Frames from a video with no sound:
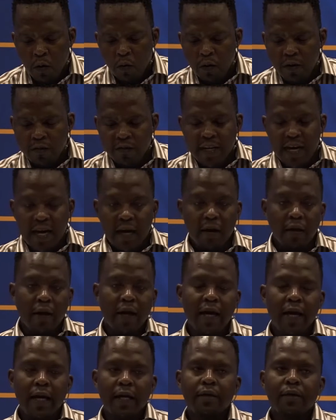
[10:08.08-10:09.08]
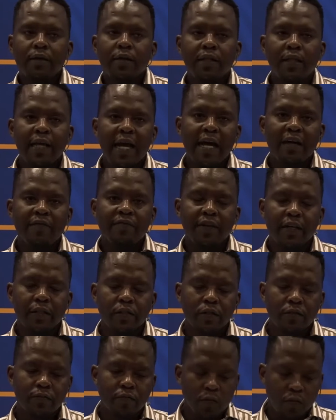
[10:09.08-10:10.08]
We've now had the
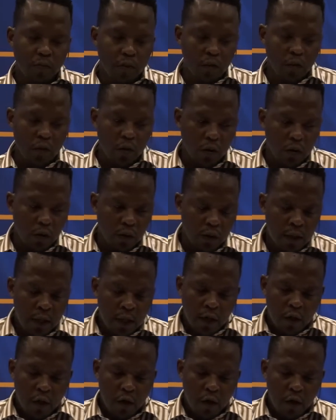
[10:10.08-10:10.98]
advent of what we call